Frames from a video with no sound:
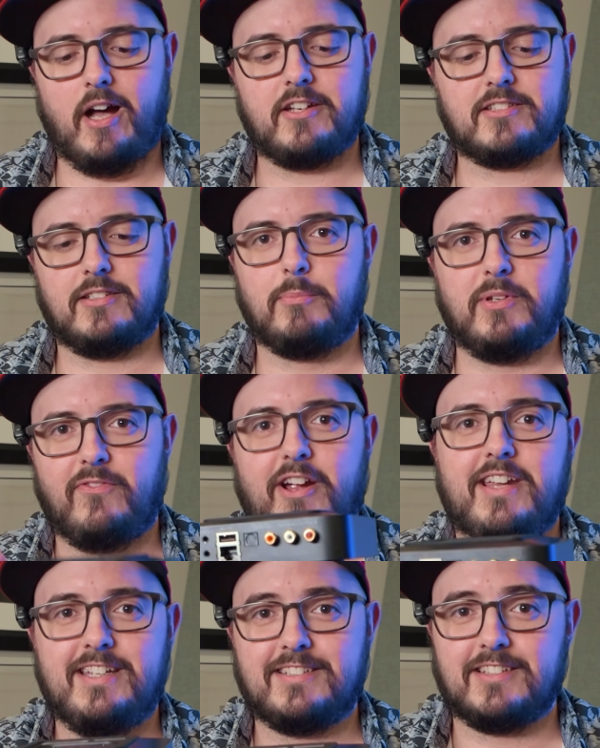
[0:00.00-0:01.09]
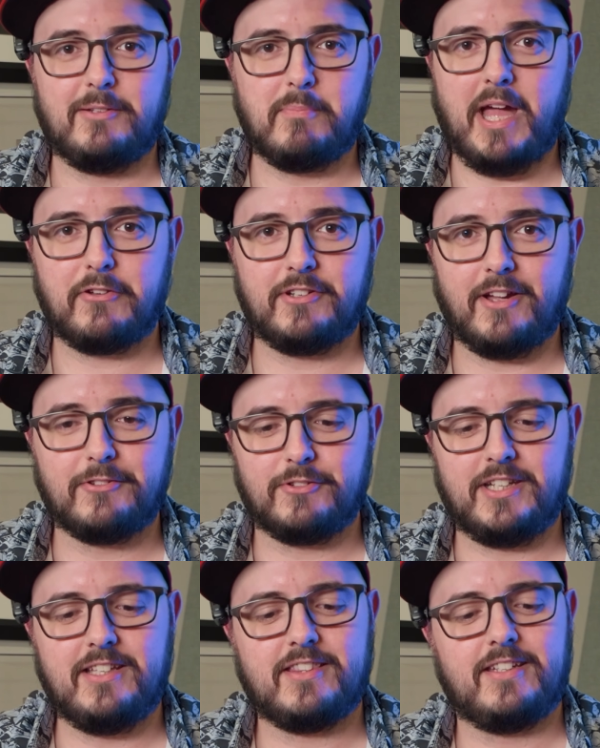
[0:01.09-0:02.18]
honestly be very easily mounted
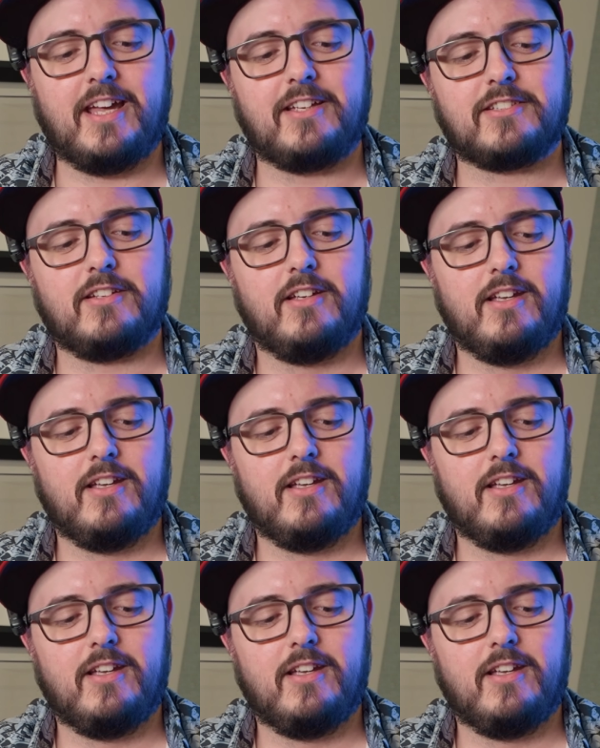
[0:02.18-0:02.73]
underneath the desk